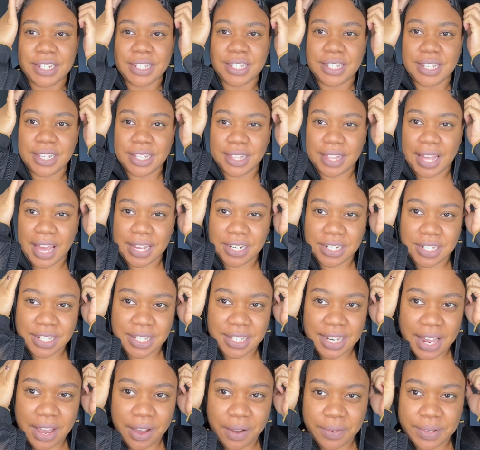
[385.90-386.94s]
did that just
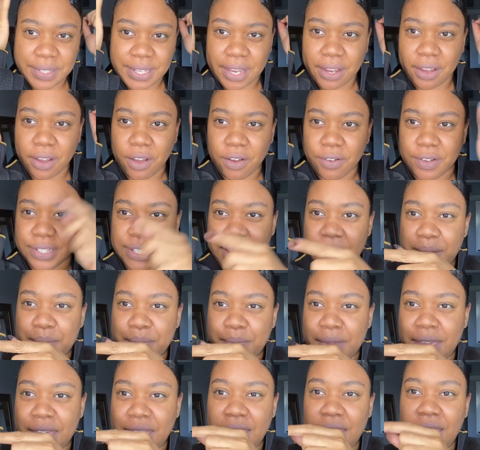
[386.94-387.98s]
now, I was like, oh, is that
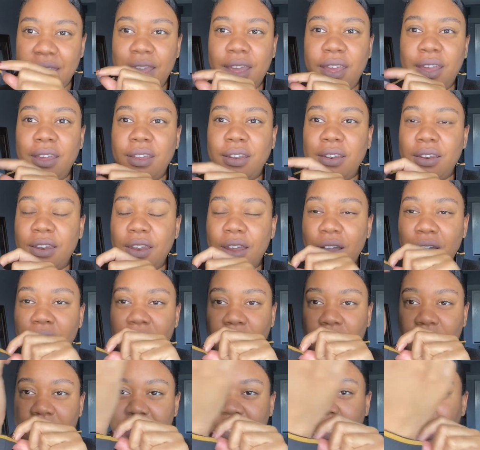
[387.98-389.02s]
me? No,
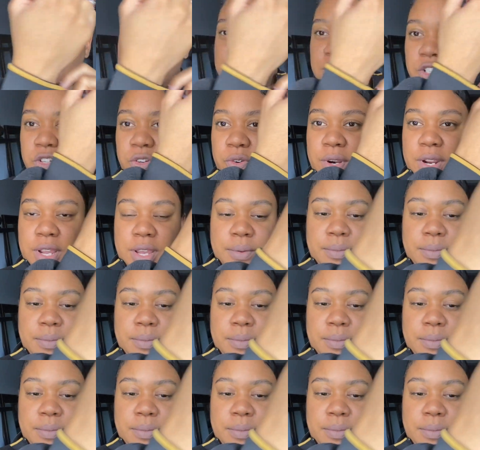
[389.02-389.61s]
it's the trim.